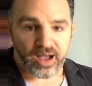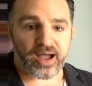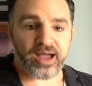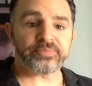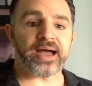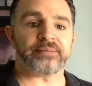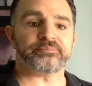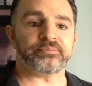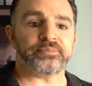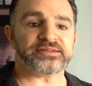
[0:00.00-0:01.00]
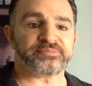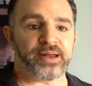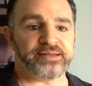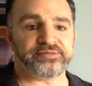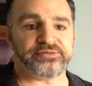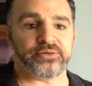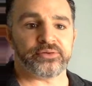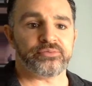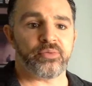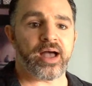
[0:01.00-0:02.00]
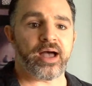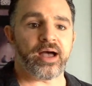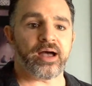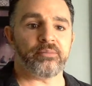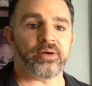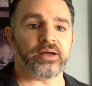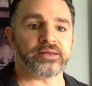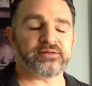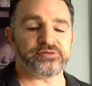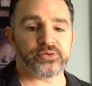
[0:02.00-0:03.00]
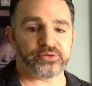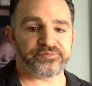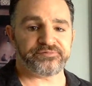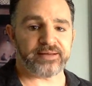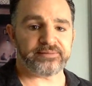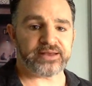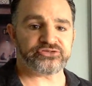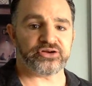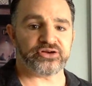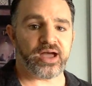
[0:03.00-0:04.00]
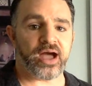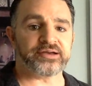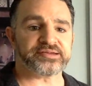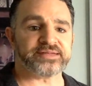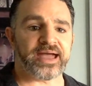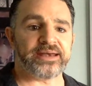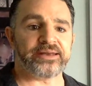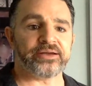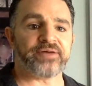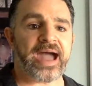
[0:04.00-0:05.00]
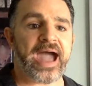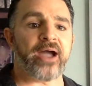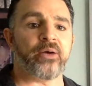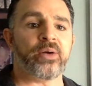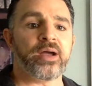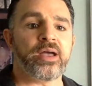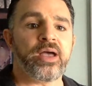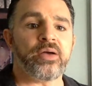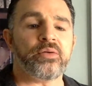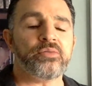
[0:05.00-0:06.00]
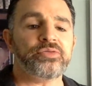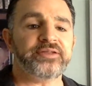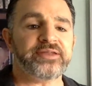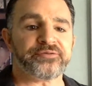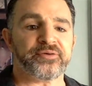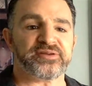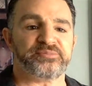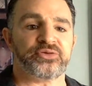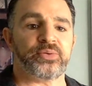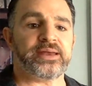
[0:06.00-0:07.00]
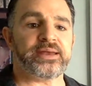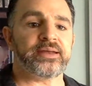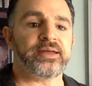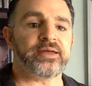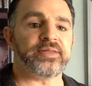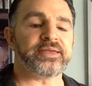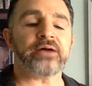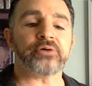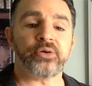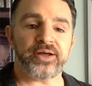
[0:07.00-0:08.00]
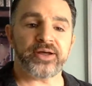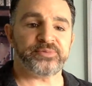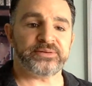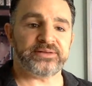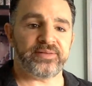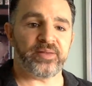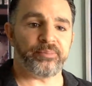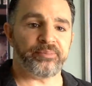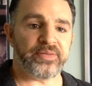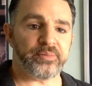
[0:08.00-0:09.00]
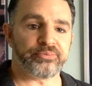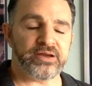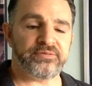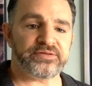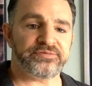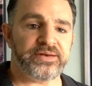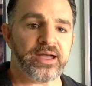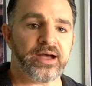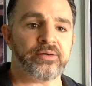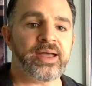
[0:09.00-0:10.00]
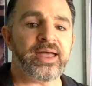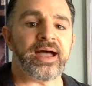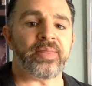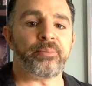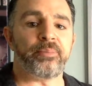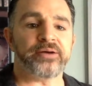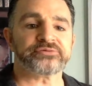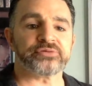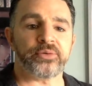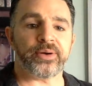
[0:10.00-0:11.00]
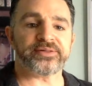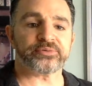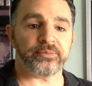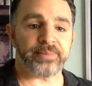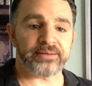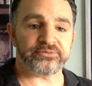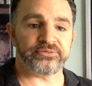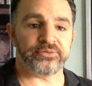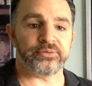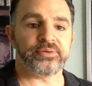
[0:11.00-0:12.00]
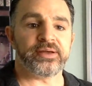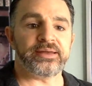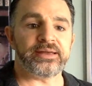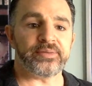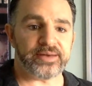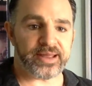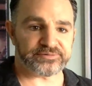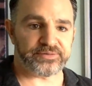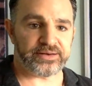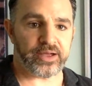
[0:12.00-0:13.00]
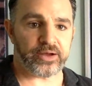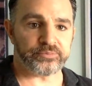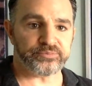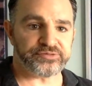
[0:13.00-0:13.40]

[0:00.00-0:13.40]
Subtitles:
I hope that explains to you, gives you a good foundation understanding of how the difference between the GET request we did in the previous video and the POST request we're about to do in the next video.